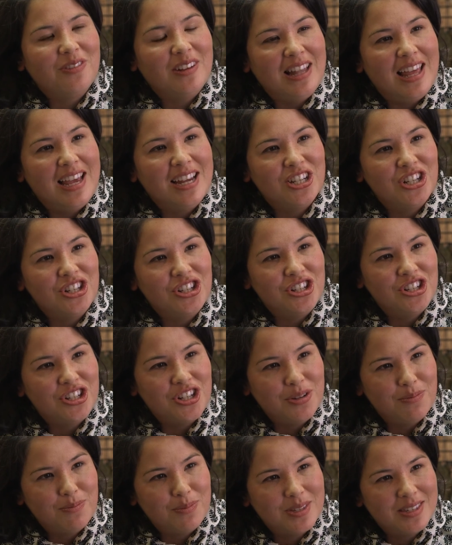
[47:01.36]

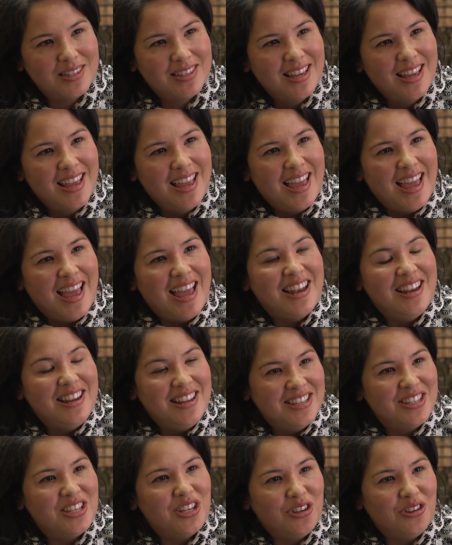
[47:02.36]
relationships and
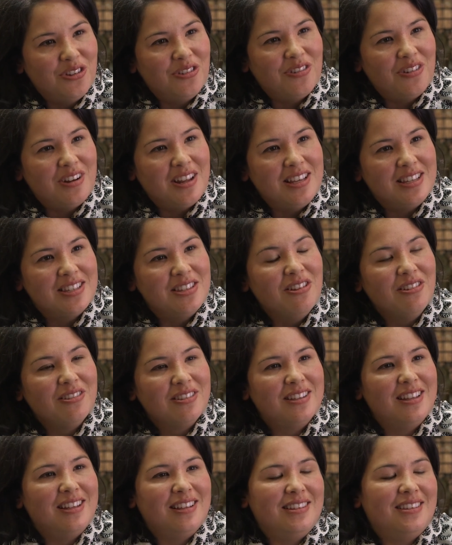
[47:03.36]
insecurities.
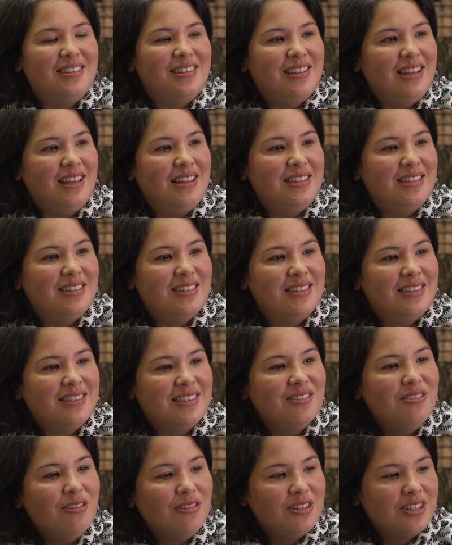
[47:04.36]
It's
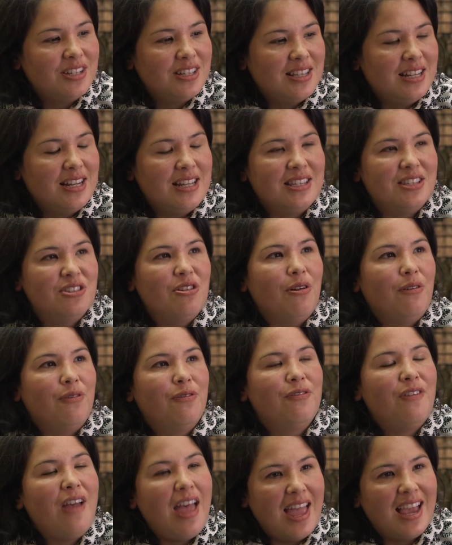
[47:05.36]
not just that it's not
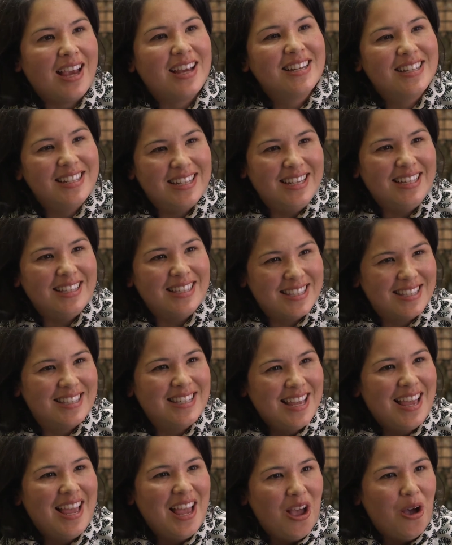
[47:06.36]
fact, it's
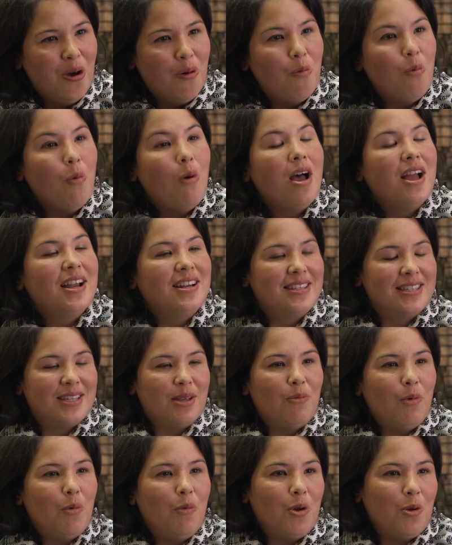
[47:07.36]
why does
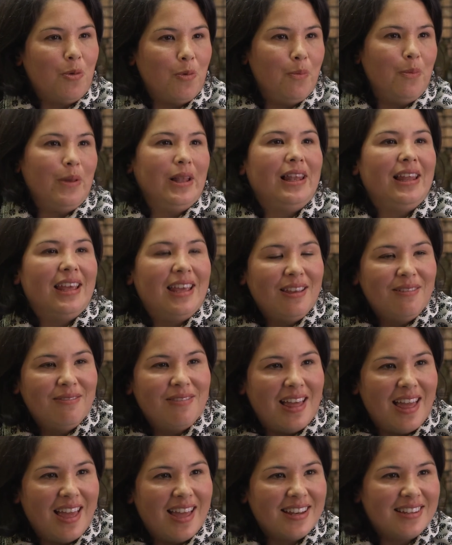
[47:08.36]
someone want to believe
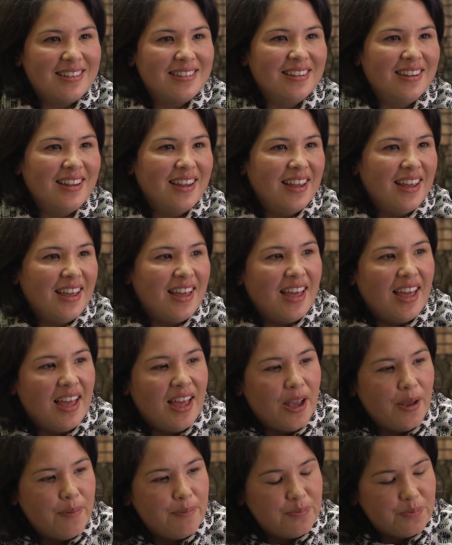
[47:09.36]
that?
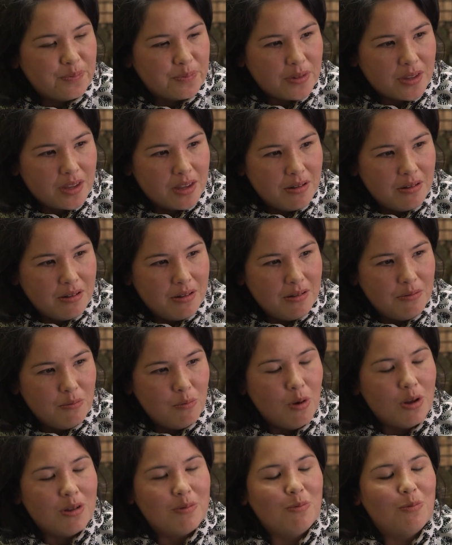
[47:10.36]

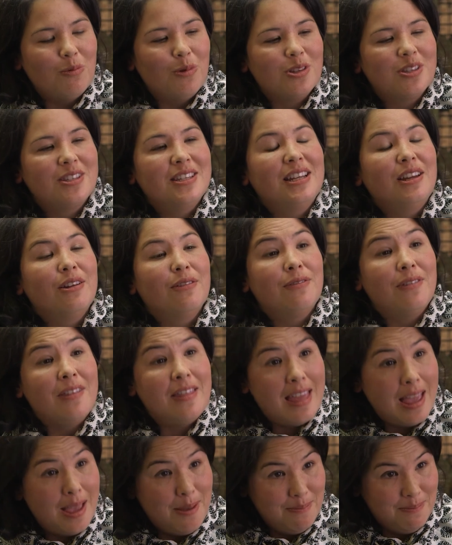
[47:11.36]
What's in it for
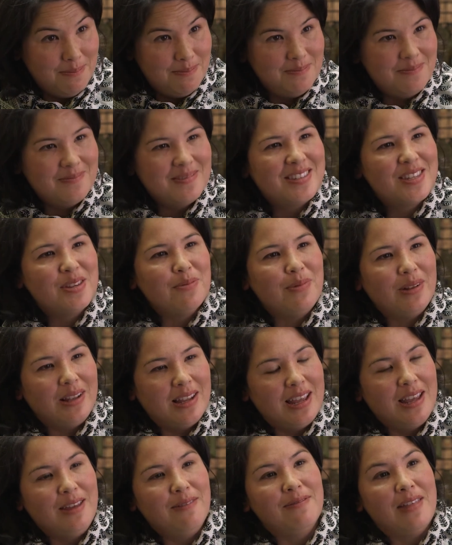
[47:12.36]
them to
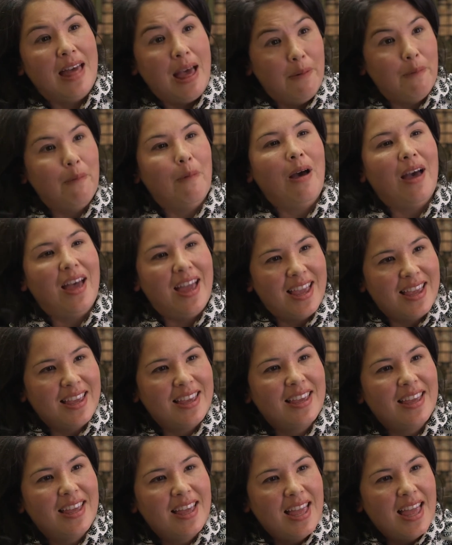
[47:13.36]
believe that way?